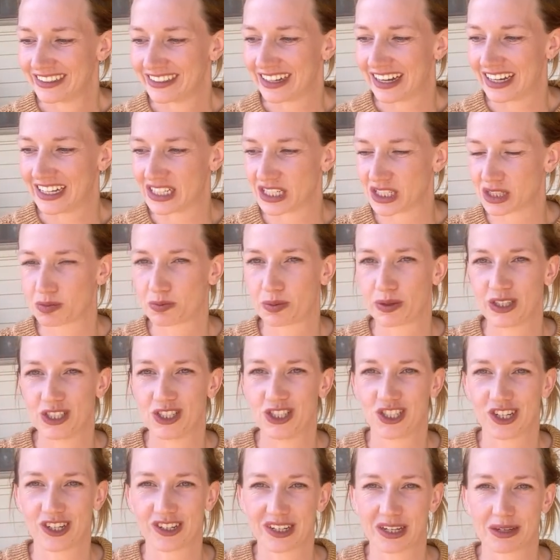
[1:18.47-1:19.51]
I just put
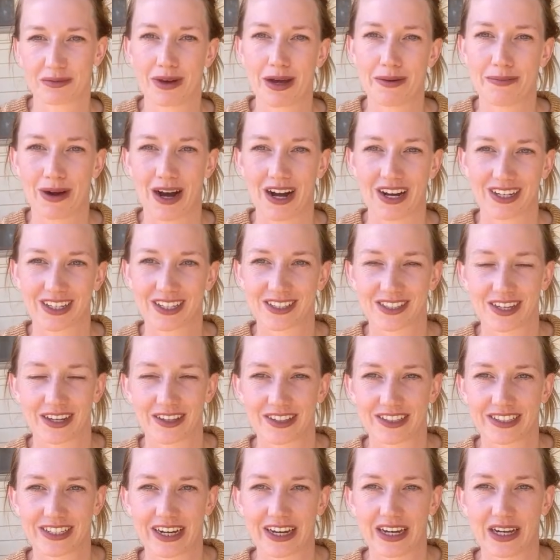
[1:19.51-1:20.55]
junk in my pockets all
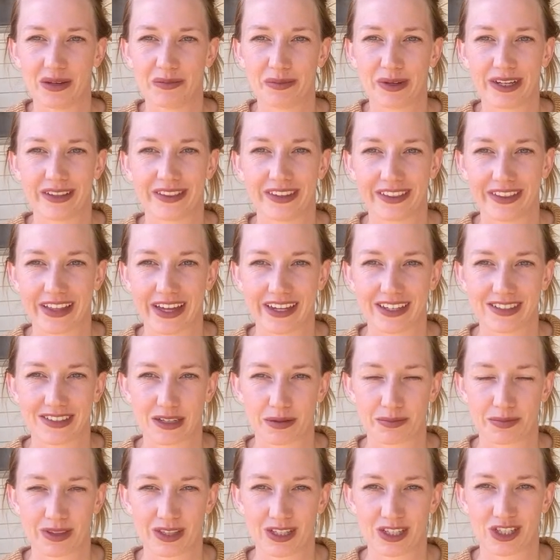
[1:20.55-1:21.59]
the time and then that ends
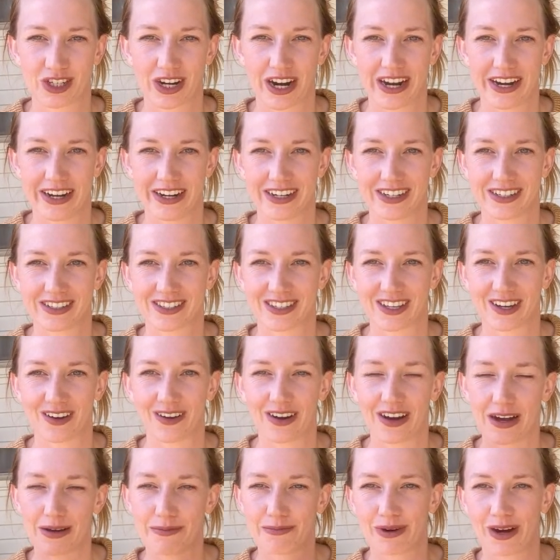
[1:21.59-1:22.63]
up in the dryer. So
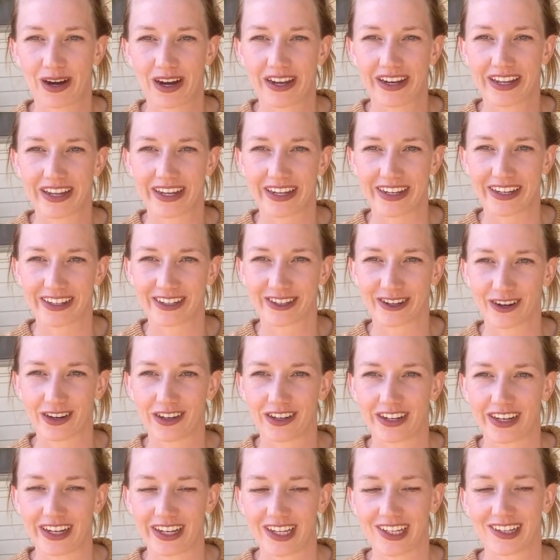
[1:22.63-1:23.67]
I bought a
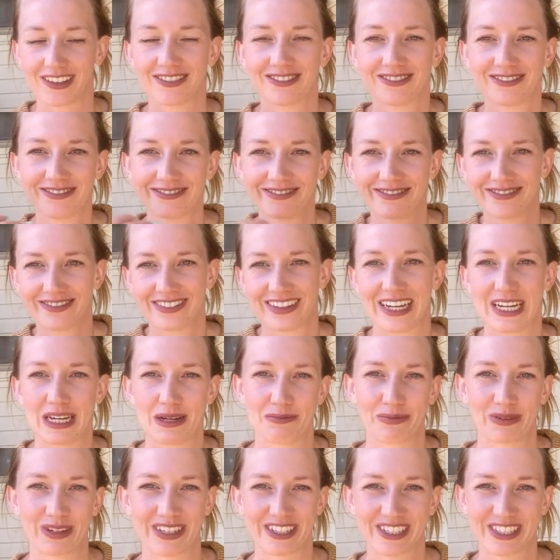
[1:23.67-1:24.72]
gardening
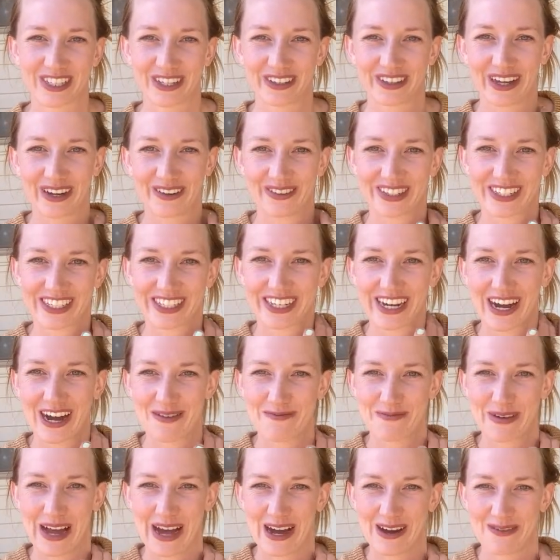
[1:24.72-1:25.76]
apron so that would stop
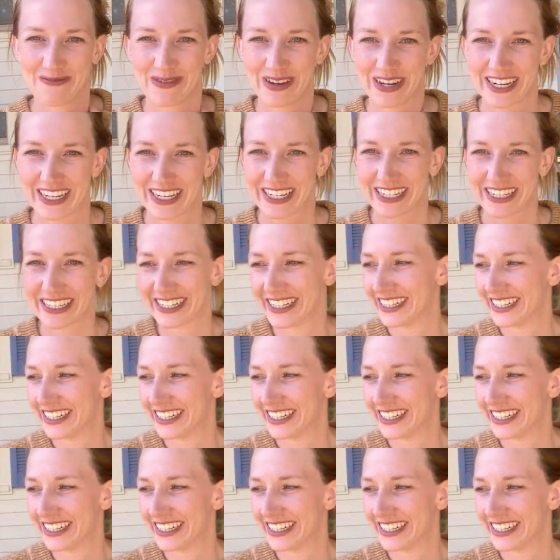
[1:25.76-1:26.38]
happening.